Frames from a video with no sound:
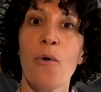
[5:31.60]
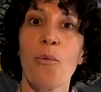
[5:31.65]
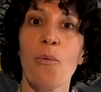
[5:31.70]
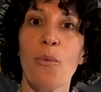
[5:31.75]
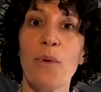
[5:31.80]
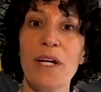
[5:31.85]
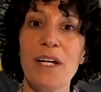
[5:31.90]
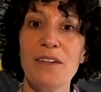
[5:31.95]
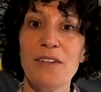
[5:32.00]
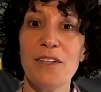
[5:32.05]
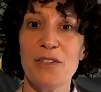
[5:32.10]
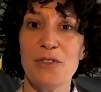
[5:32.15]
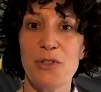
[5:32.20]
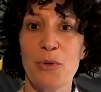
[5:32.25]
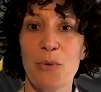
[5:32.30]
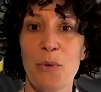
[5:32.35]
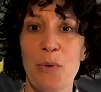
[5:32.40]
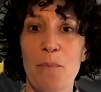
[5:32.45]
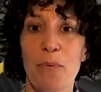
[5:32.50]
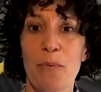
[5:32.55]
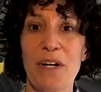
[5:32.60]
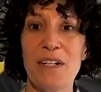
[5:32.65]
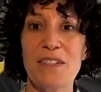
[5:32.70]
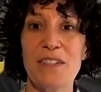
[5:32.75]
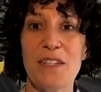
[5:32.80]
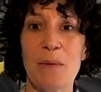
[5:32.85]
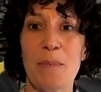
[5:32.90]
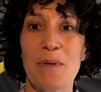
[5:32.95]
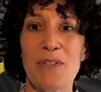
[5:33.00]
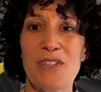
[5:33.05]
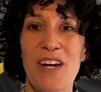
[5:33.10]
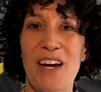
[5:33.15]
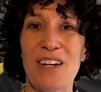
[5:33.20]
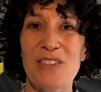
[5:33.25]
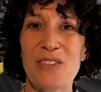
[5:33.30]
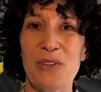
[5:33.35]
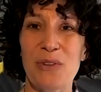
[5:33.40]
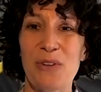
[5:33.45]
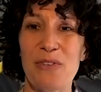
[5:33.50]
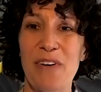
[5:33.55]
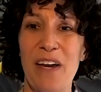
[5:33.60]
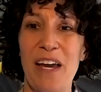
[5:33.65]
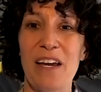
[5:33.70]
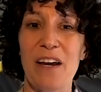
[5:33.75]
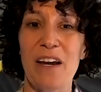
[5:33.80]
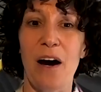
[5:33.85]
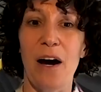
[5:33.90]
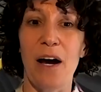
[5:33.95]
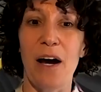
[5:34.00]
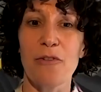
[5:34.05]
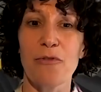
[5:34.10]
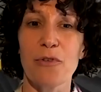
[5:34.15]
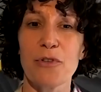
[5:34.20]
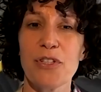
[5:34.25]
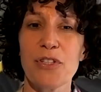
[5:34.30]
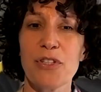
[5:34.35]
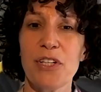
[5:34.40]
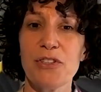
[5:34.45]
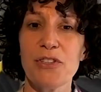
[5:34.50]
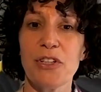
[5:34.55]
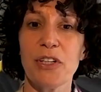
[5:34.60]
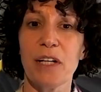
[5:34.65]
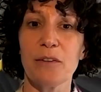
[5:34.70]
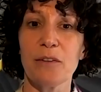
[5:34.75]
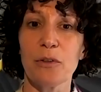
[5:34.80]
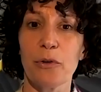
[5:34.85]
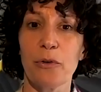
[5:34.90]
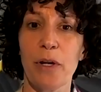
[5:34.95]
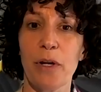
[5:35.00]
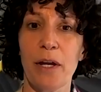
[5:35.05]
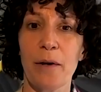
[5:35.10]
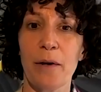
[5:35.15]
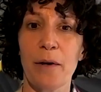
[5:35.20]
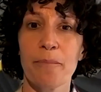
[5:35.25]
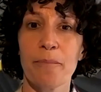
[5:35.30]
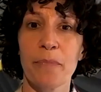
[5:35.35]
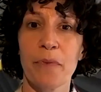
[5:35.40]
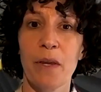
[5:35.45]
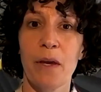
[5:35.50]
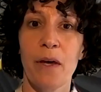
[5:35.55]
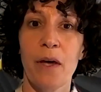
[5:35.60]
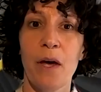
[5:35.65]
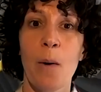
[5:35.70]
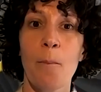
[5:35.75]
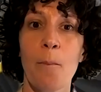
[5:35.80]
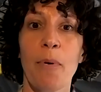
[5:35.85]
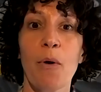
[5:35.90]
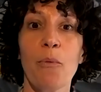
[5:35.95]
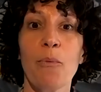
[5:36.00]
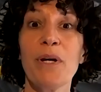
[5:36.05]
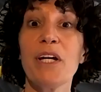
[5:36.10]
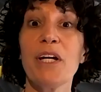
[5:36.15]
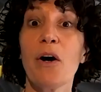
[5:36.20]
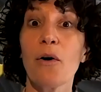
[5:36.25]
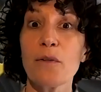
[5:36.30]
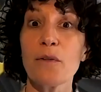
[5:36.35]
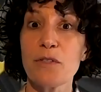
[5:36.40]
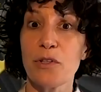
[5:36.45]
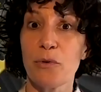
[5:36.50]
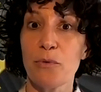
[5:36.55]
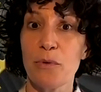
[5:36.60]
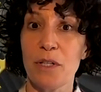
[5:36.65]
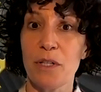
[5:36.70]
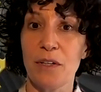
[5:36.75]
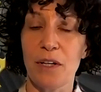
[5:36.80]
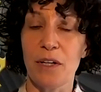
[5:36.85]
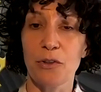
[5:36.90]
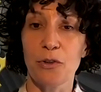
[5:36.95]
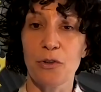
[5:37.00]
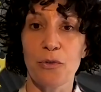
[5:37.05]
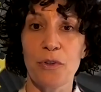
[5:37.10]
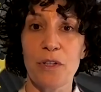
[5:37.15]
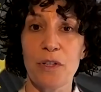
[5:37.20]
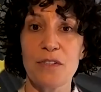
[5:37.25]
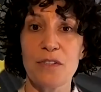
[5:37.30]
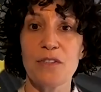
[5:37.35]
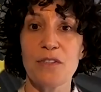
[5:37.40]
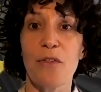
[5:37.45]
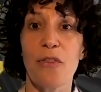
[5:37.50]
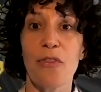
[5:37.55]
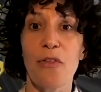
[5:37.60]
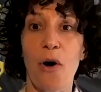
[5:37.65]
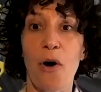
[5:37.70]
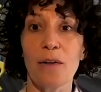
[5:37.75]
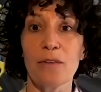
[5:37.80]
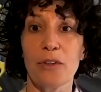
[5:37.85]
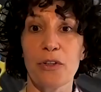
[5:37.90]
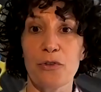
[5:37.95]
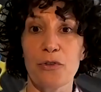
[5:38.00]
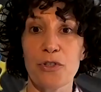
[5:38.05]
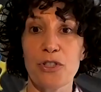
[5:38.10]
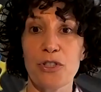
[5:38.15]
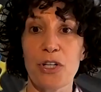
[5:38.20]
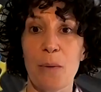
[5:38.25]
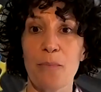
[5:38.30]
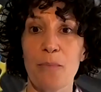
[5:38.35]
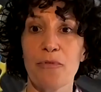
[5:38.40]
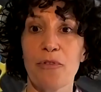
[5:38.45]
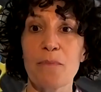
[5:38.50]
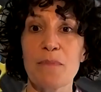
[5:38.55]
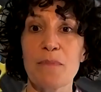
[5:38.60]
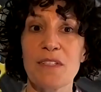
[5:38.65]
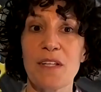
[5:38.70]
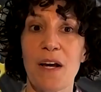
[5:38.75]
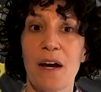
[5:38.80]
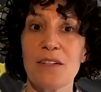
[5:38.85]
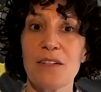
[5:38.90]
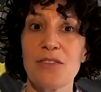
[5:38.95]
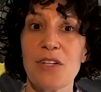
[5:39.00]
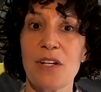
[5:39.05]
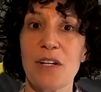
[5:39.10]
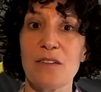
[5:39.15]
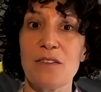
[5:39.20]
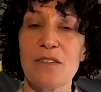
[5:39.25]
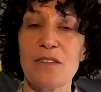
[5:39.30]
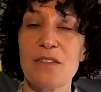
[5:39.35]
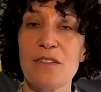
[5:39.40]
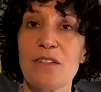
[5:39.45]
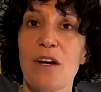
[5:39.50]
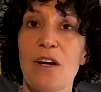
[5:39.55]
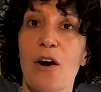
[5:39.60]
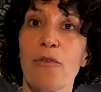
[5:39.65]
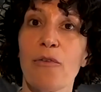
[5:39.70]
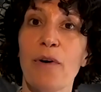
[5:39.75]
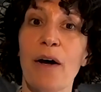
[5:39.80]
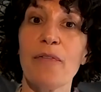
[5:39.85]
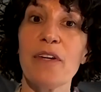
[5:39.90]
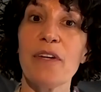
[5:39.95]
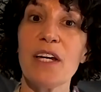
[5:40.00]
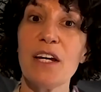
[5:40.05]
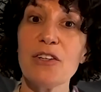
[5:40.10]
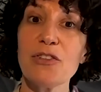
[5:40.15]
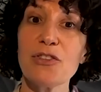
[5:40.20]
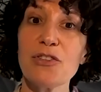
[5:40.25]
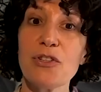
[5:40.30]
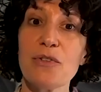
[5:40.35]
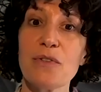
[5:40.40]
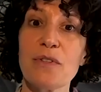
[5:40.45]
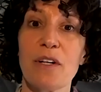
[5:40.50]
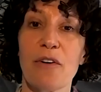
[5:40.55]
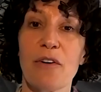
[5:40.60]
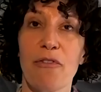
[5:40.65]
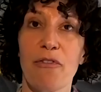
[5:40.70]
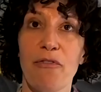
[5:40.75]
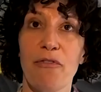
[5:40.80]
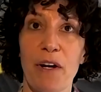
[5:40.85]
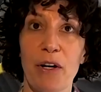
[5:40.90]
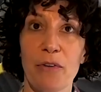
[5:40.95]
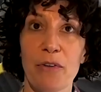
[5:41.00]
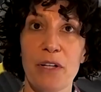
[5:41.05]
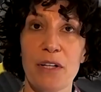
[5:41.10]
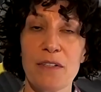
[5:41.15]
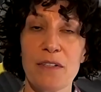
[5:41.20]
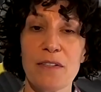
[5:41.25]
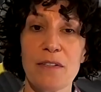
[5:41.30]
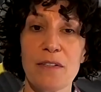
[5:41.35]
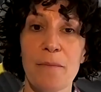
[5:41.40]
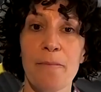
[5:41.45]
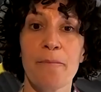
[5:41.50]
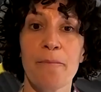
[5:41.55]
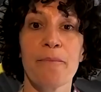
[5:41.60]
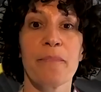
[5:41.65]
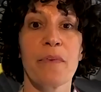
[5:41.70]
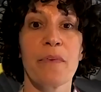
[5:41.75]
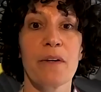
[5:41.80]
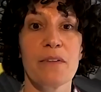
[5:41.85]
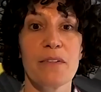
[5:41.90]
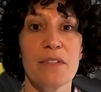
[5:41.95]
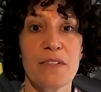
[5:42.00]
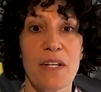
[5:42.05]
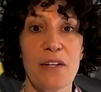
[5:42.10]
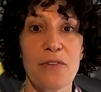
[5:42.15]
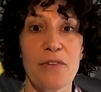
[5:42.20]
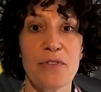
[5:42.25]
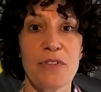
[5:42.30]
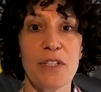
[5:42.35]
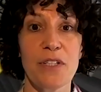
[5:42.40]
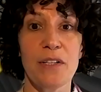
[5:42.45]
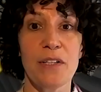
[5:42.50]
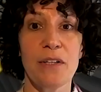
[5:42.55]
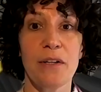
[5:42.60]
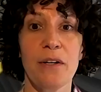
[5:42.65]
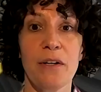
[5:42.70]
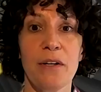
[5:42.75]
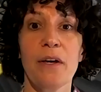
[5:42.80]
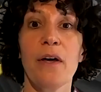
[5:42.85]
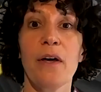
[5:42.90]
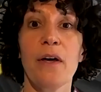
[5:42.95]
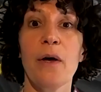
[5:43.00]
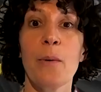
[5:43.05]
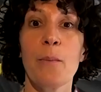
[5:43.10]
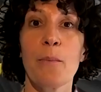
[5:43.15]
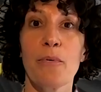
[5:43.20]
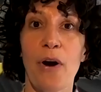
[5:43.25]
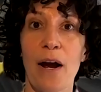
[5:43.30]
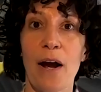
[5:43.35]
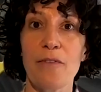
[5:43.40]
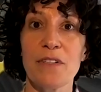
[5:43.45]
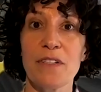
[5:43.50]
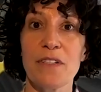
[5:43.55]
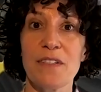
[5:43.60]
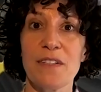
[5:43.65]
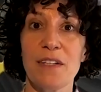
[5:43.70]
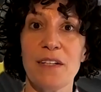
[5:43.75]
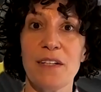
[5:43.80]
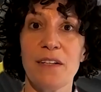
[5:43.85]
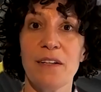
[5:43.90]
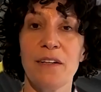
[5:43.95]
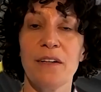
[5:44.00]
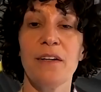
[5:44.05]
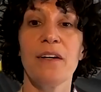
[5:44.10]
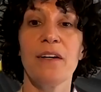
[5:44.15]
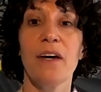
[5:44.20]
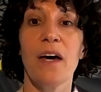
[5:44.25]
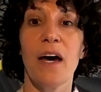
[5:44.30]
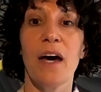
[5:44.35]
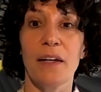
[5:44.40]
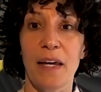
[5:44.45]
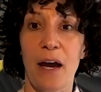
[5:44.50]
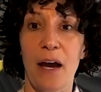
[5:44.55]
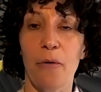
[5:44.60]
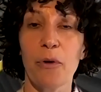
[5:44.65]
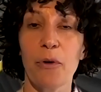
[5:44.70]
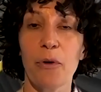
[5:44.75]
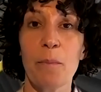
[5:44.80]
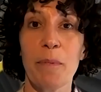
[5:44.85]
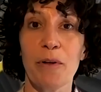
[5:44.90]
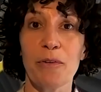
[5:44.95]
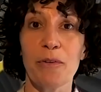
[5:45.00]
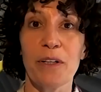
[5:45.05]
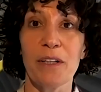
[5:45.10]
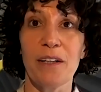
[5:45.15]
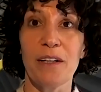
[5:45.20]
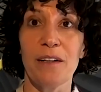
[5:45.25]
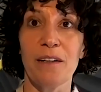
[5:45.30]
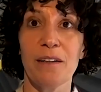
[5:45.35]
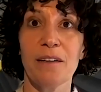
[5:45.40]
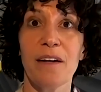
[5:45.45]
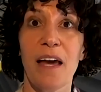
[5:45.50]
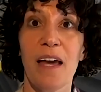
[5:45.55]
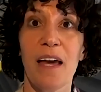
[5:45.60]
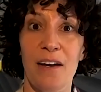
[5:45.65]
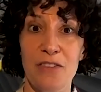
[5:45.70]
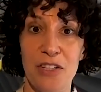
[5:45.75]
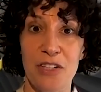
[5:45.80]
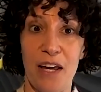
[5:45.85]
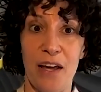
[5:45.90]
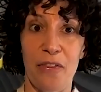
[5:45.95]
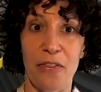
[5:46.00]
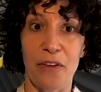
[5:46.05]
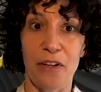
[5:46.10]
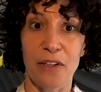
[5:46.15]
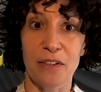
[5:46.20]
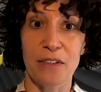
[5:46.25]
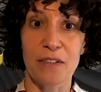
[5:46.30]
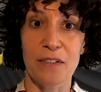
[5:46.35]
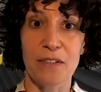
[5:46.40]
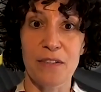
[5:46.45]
We need to embrace the potential of AI for teaching and learning, but we also need increased thought leadership from scientists around the issues of fairness, safety, privacy, accountability, and ethics.